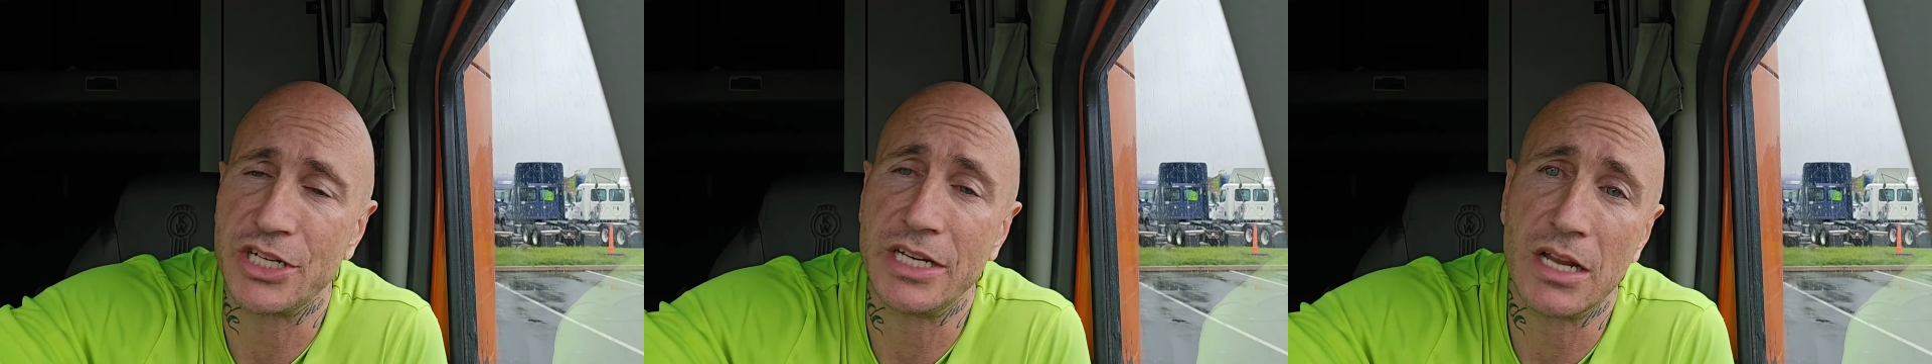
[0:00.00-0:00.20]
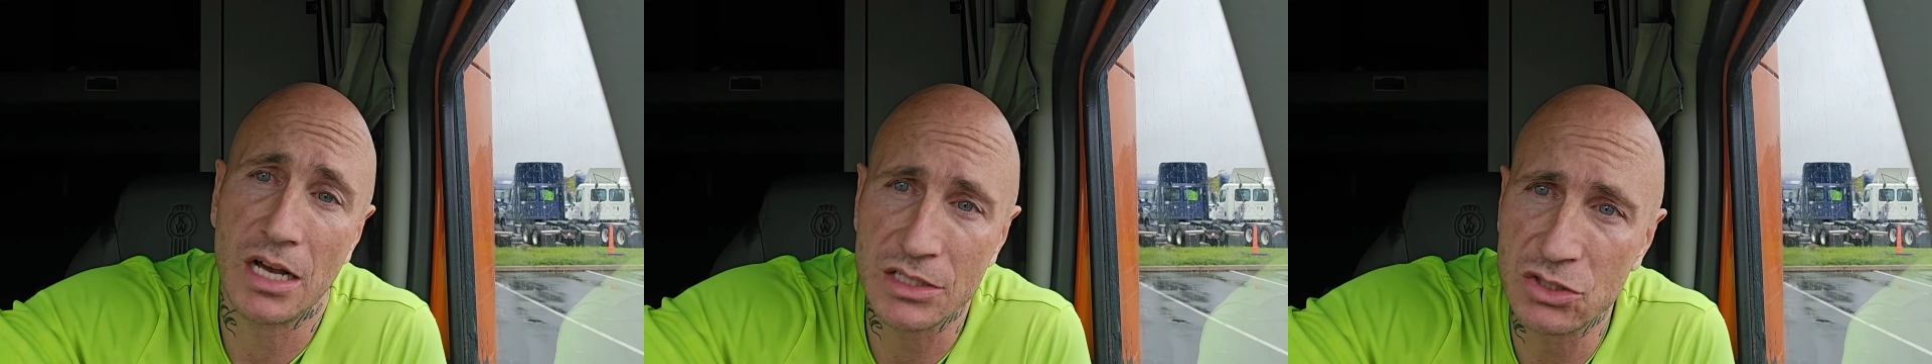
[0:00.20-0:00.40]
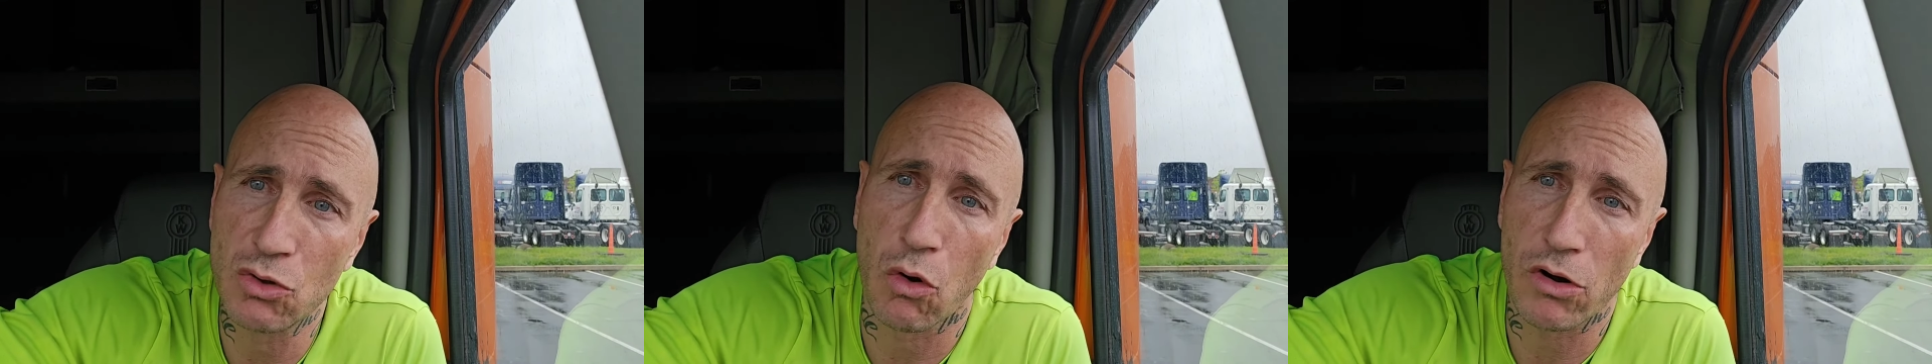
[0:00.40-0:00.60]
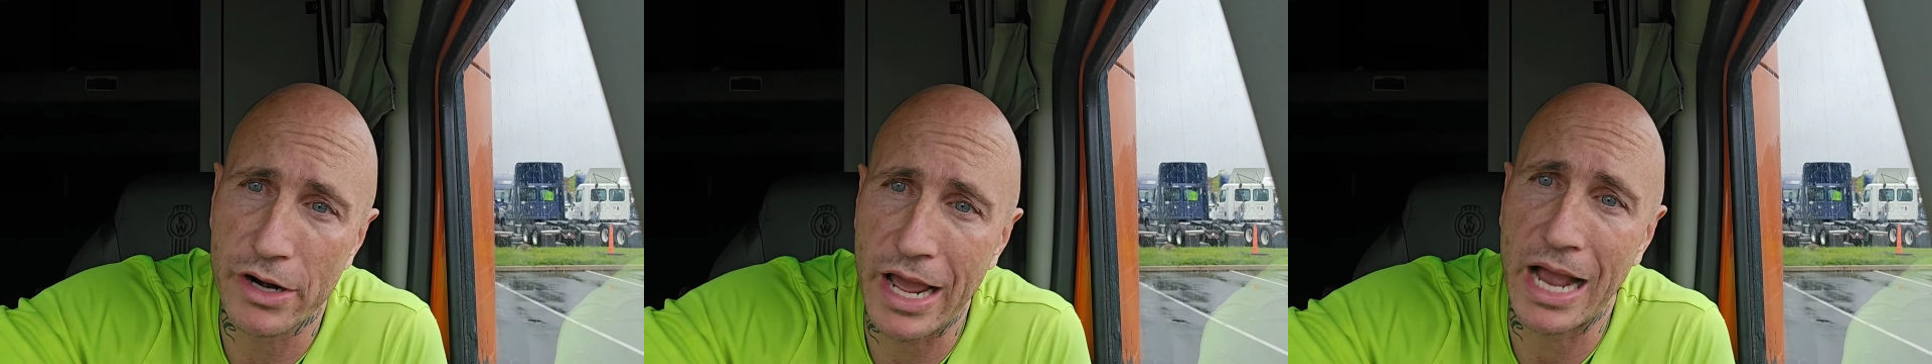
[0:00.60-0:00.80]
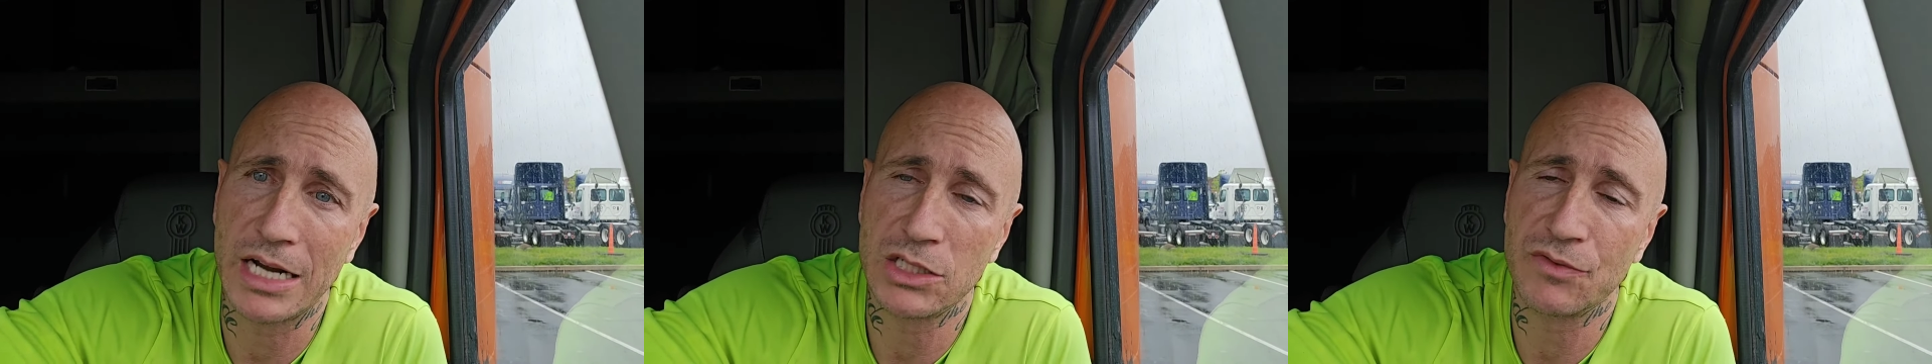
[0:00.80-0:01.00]
She does
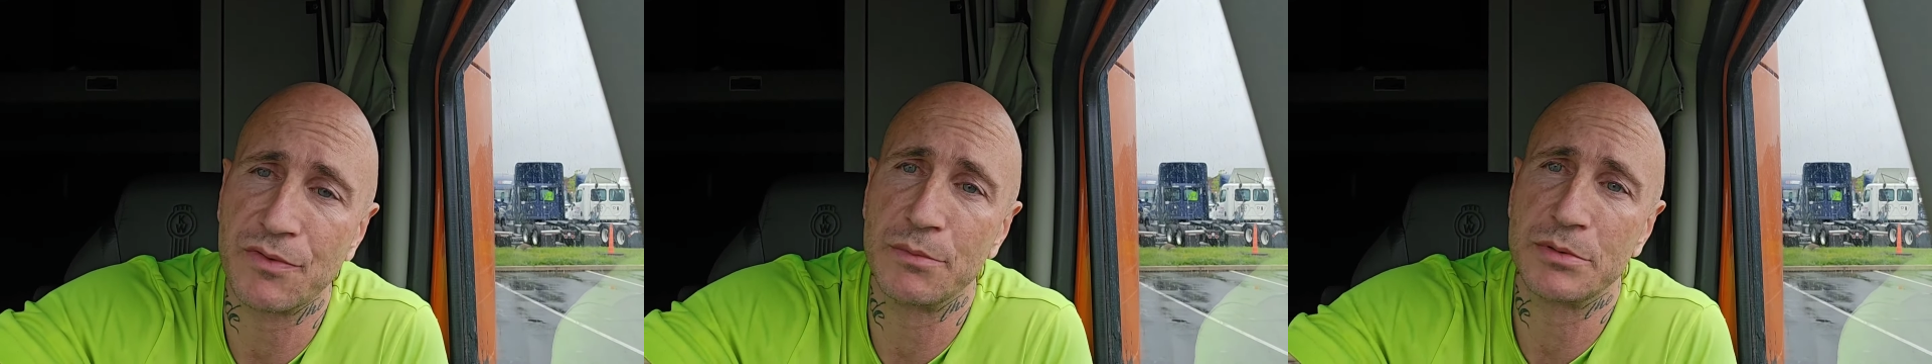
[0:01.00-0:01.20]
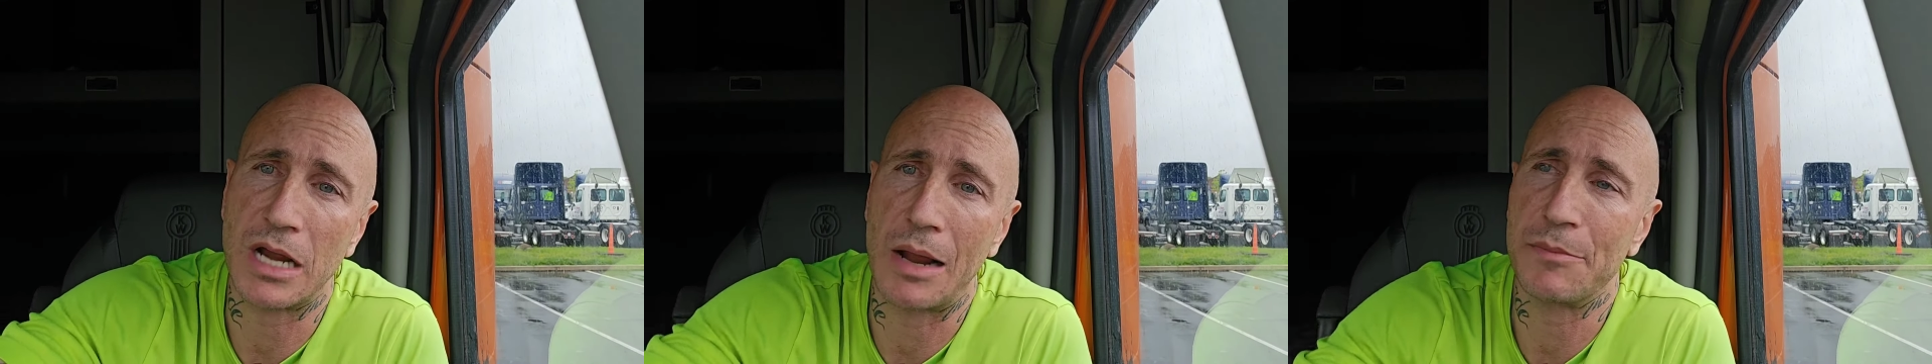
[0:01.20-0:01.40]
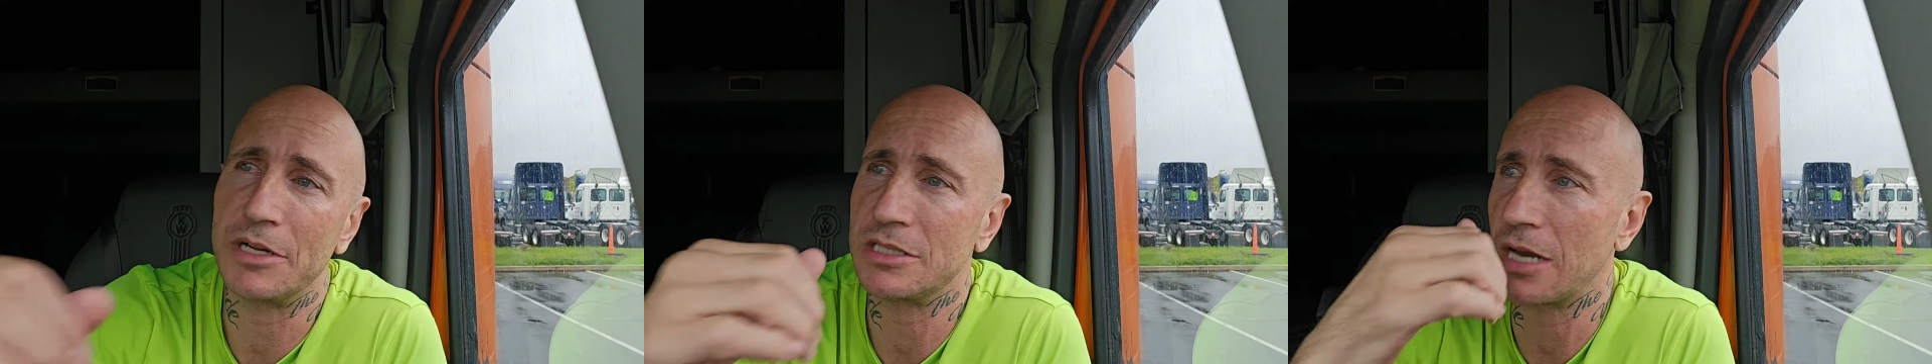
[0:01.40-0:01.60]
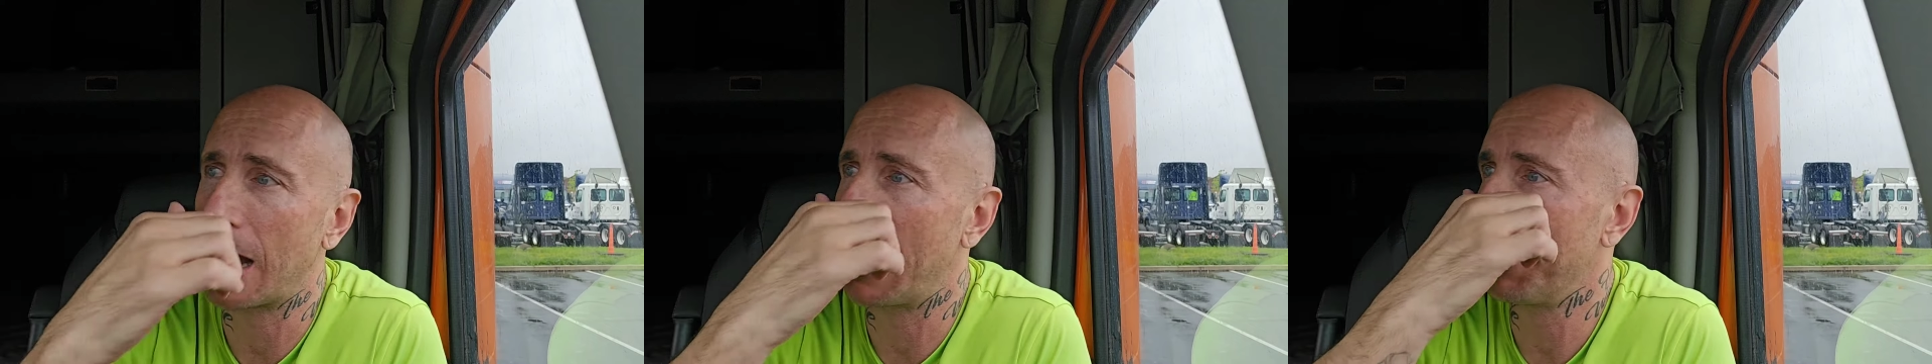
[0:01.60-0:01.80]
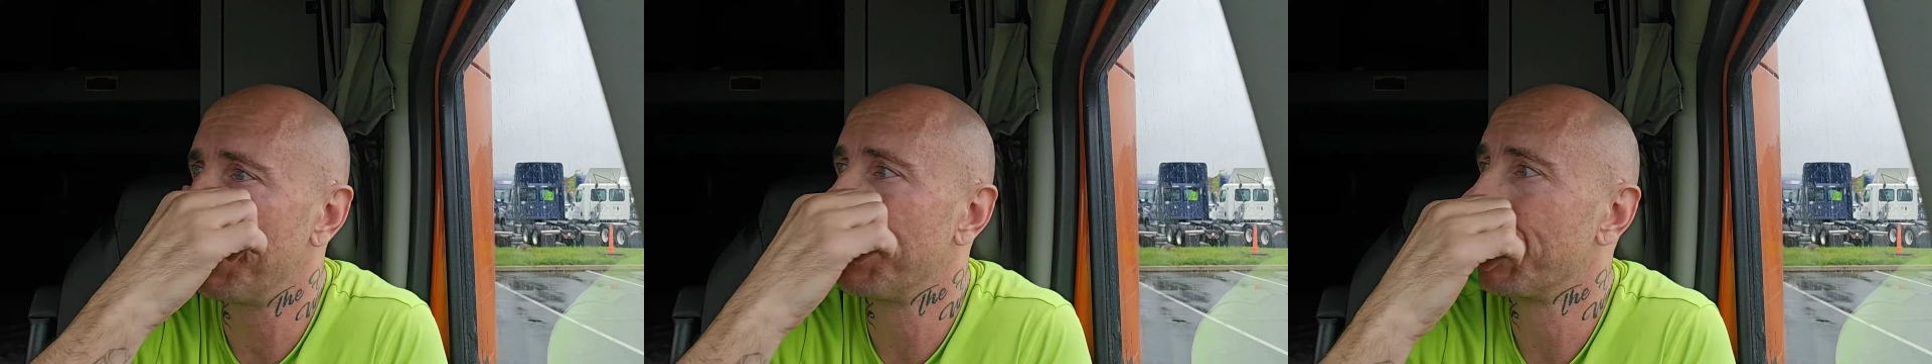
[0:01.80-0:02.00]
DoorDash from time to
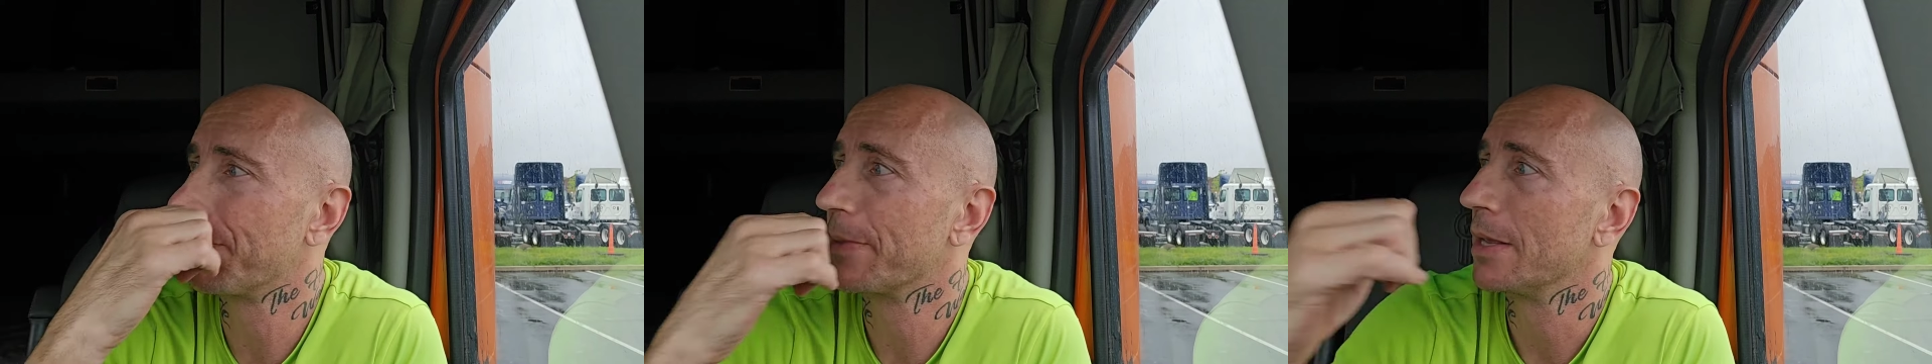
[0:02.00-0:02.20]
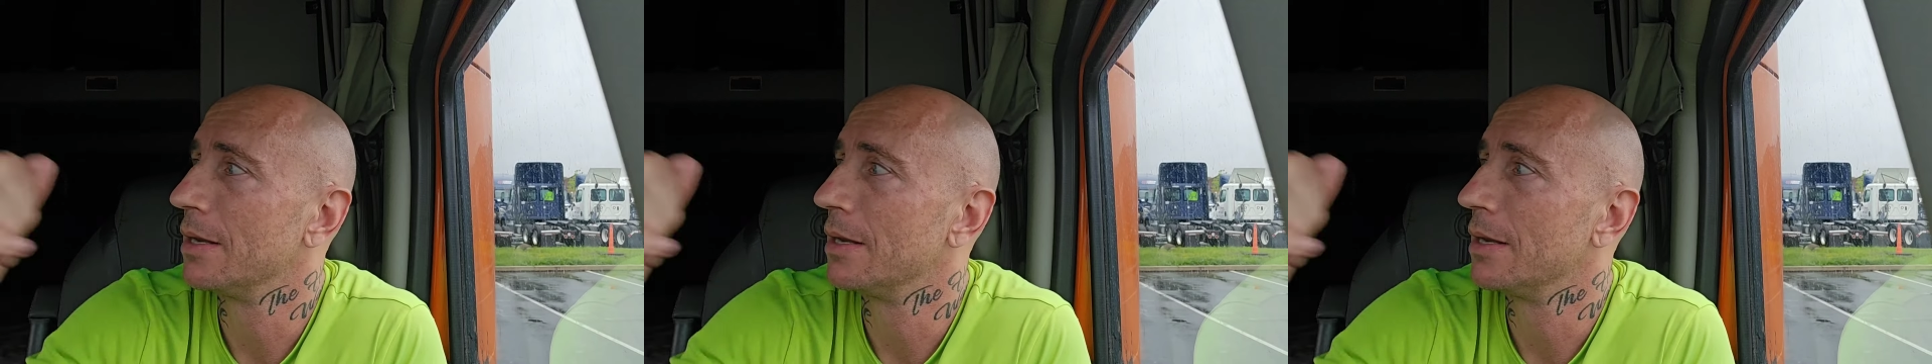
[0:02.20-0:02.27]
time.